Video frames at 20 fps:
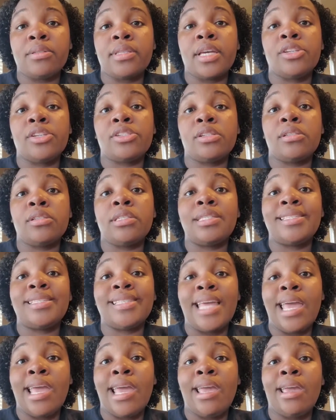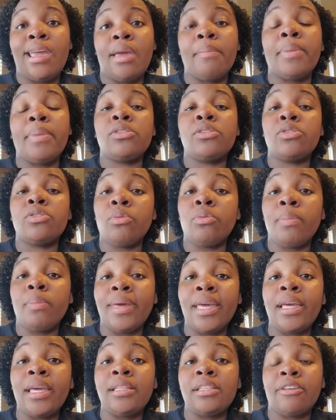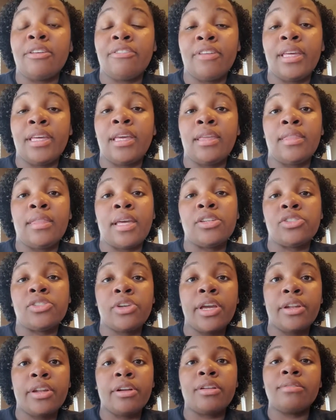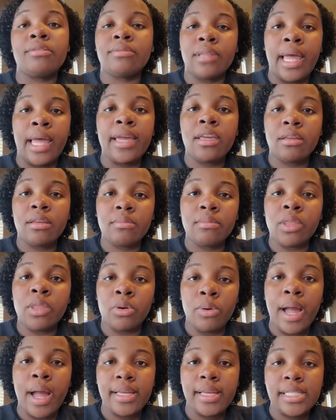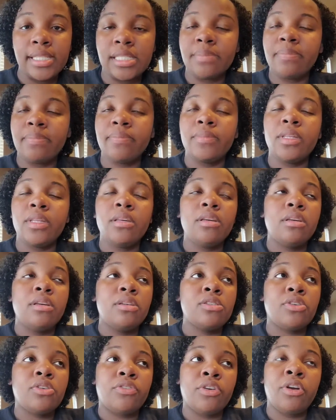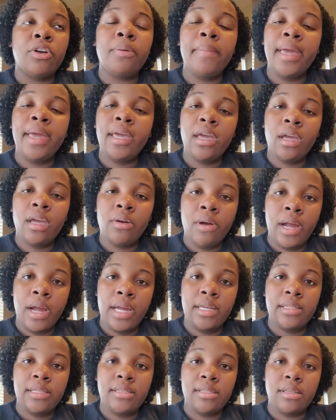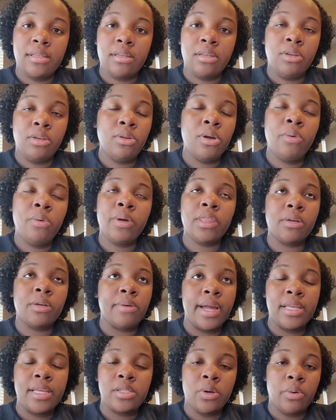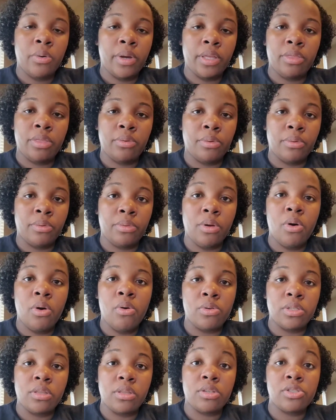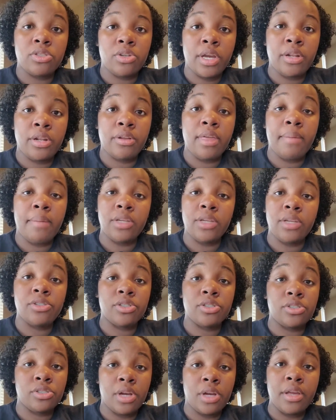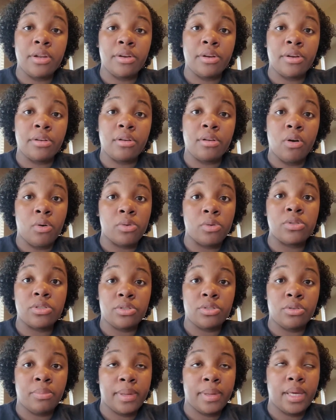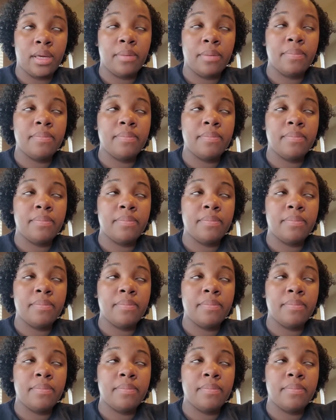that should stay and be too big to fit in that strainer, like the rice. So if you're making rice, you don't want the rice going through the holes of the strainer. That means your strainer holes are too big.